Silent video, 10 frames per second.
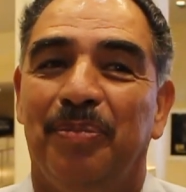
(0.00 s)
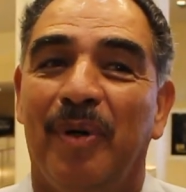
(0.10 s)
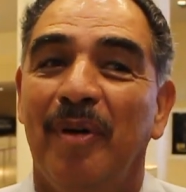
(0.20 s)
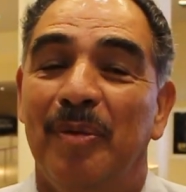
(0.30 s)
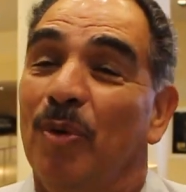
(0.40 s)

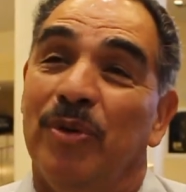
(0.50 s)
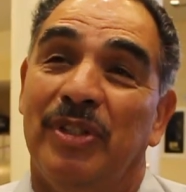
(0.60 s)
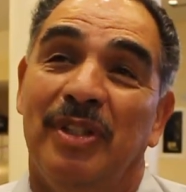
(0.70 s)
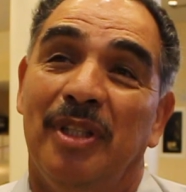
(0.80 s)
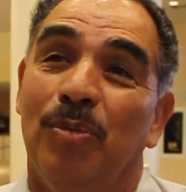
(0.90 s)
probably
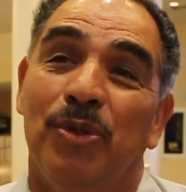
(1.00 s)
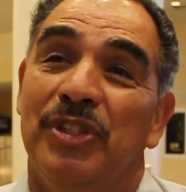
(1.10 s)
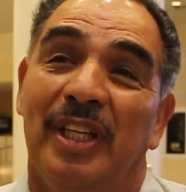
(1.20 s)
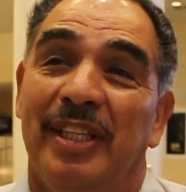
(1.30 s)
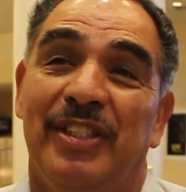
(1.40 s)
most, the
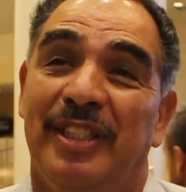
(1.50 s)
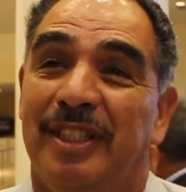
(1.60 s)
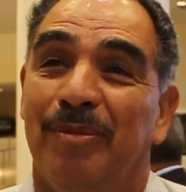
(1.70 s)
most diligent,